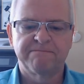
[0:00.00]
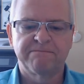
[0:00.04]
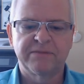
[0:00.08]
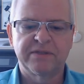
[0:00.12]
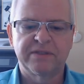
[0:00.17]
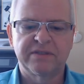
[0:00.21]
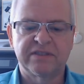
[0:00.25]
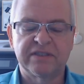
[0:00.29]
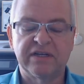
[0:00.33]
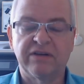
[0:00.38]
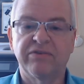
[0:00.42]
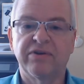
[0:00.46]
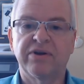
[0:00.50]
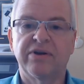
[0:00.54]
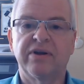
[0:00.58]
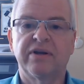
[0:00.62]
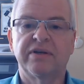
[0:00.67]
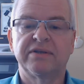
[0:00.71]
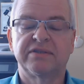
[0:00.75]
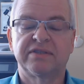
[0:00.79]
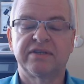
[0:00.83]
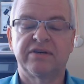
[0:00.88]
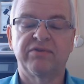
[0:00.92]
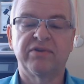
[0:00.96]

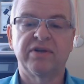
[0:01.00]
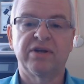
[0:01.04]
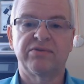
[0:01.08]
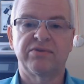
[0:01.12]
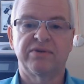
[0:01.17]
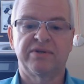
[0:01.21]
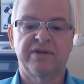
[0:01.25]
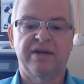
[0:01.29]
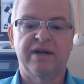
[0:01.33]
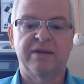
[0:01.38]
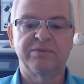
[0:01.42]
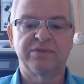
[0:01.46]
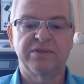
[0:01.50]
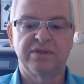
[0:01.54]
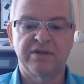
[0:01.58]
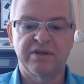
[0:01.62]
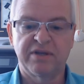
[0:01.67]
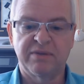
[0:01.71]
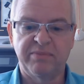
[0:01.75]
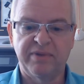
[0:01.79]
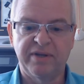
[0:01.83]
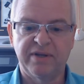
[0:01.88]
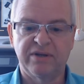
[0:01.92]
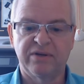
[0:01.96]
Several other times in the
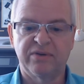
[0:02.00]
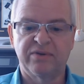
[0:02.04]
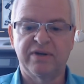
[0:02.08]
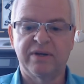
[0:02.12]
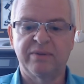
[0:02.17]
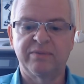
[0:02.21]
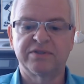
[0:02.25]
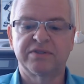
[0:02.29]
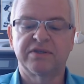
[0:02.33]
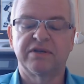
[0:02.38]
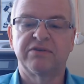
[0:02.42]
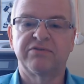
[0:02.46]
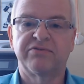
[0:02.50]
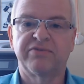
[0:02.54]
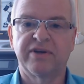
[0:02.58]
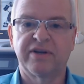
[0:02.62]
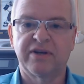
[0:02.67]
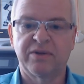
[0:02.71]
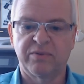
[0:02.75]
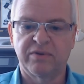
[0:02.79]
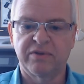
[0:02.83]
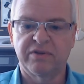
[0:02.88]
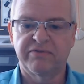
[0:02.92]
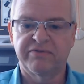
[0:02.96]
Camino, I was
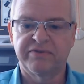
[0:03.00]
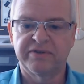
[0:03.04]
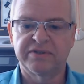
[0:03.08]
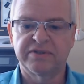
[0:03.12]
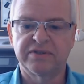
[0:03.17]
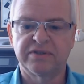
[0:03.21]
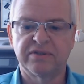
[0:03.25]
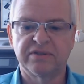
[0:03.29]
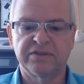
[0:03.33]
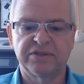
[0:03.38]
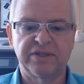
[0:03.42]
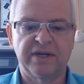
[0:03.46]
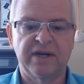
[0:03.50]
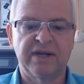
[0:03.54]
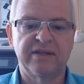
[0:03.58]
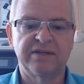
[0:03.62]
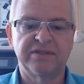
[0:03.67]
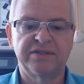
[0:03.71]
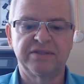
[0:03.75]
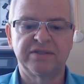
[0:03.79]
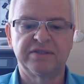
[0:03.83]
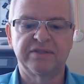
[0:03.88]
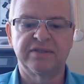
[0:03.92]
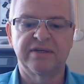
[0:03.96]
confronted with physical
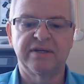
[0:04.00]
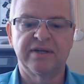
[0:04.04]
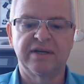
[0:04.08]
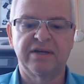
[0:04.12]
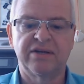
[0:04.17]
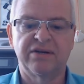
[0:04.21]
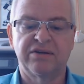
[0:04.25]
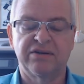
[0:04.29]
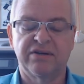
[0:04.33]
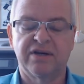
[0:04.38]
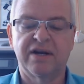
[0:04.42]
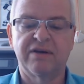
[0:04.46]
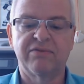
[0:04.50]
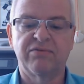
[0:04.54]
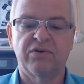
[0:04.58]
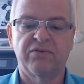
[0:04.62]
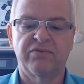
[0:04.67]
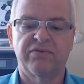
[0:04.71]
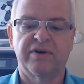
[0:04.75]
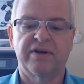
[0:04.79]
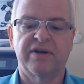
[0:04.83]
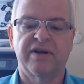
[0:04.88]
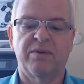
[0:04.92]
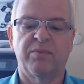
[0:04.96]
challenges that I could not have
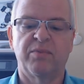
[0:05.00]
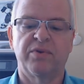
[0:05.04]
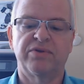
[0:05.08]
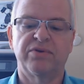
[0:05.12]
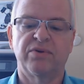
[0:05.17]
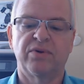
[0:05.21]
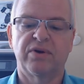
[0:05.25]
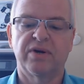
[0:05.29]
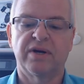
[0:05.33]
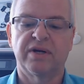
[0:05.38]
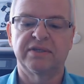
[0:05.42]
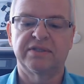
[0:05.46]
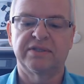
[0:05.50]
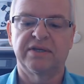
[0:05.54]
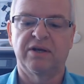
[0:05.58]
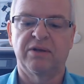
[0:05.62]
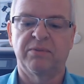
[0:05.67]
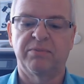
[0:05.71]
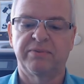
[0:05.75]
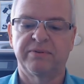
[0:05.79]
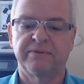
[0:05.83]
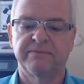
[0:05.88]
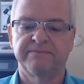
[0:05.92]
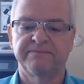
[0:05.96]
overcome without God's
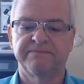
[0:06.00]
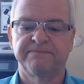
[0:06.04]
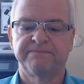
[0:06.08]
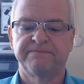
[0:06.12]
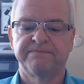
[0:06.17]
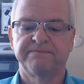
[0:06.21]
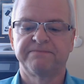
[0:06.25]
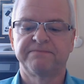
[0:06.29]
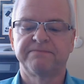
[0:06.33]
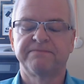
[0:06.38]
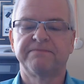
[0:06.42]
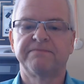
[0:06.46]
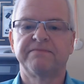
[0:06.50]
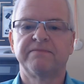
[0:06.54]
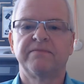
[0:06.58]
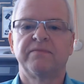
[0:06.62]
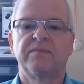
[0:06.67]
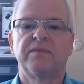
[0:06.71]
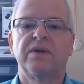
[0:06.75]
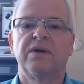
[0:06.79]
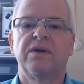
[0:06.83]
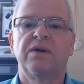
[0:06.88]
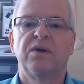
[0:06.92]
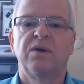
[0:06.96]
help.
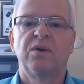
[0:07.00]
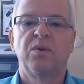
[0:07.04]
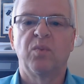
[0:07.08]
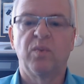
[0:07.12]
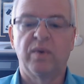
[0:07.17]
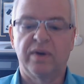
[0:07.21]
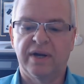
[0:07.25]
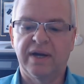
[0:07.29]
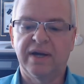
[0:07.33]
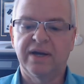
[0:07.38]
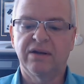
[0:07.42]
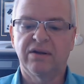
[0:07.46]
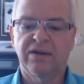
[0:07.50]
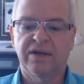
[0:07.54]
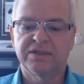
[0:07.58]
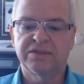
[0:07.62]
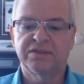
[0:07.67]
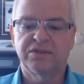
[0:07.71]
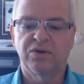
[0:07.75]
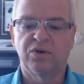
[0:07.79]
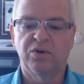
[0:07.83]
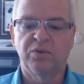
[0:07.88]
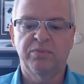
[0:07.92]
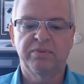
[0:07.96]
When I had
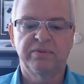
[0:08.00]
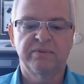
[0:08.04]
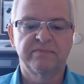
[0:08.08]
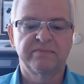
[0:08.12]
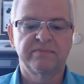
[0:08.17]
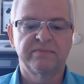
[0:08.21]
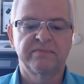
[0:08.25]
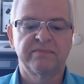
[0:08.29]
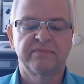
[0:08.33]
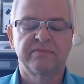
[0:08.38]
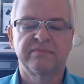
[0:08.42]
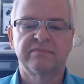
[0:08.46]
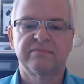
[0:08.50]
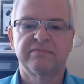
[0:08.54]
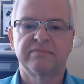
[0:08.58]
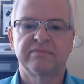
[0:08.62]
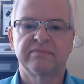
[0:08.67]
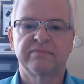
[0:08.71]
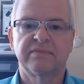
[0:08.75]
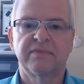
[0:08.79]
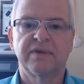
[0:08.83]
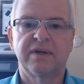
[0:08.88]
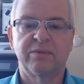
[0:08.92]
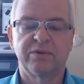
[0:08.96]
lost hope
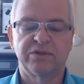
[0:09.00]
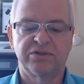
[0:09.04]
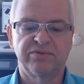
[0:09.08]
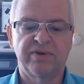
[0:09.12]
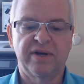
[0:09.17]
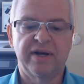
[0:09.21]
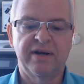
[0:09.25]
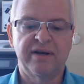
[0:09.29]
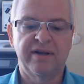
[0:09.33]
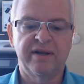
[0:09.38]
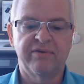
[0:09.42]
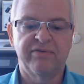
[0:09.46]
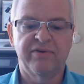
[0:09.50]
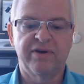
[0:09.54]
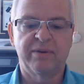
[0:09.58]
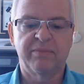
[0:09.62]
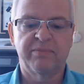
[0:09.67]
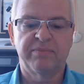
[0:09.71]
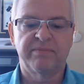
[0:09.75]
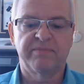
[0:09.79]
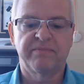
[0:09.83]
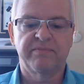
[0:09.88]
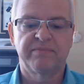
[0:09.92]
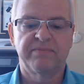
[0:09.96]
and was ready to give
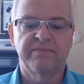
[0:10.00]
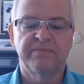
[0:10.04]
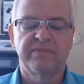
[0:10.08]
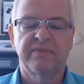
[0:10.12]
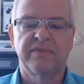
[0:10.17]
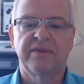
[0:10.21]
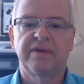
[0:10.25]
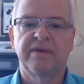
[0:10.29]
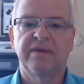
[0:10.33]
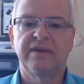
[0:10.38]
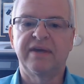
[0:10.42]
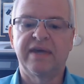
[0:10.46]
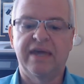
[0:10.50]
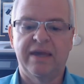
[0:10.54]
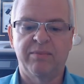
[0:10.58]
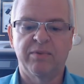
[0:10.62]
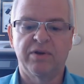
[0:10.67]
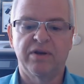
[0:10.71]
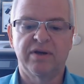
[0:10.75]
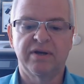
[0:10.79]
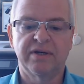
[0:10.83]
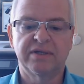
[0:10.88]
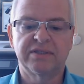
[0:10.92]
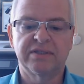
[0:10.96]
up, he came
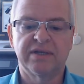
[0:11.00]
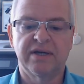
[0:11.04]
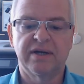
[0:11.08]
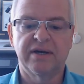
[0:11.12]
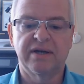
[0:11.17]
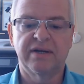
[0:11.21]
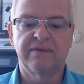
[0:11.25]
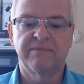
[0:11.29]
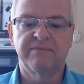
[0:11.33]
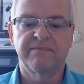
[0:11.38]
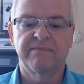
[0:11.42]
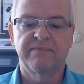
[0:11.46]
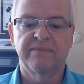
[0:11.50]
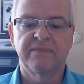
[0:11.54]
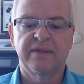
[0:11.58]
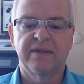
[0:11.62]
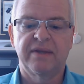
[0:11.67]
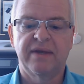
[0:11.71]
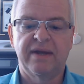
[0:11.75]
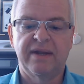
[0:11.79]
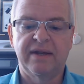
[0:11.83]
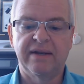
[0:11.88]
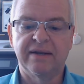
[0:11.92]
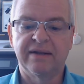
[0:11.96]
alongside
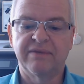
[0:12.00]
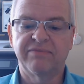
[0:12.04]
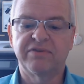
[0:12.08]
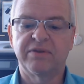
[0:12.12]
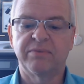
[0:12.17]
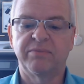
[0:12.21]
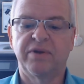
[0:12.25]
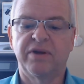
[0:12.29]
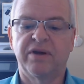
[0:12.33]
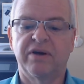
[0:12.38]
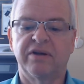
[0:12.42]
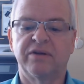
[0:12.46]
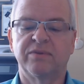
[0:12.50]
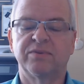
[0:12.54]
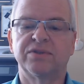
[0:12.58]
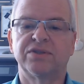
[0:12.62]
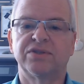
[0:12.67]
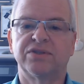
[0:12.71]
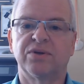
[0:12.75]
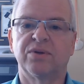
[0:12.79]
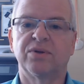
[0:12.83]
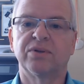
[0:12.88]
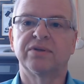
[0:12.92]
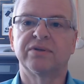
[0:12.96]
and lifted me onto his
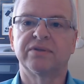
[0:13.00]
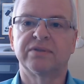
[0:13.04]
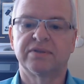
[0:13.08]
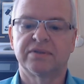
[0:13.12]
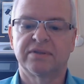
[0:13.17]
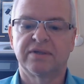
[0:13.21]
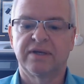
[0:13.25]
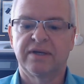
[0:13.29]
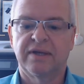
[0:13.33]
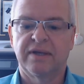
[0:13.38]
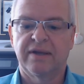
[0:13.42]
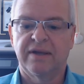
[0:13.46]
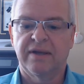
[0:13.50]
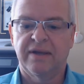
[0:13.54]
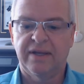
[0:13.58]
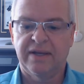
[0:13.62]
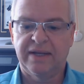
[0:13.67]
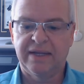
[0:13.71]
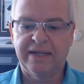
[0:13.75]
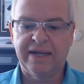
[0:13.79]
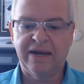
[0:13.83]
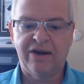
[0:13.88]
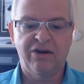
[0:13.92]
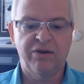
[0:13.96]
shoulders, and
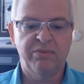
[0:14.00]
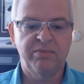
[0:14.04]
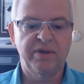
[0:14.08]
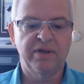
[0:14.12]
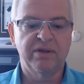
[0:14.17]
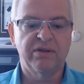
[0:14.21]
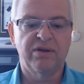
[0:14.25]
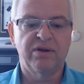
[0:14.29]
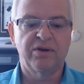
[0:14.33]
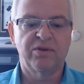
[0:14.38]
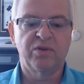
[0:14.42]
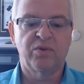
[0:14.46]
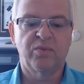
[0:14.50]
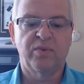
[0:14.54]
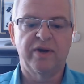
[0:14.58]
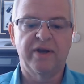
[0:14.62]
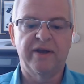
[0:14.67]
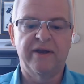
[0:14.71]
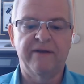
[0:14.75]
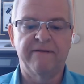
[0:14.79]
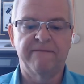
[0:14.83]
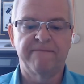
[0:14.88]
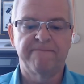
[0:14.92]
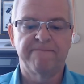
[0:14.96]
he carried me along the way.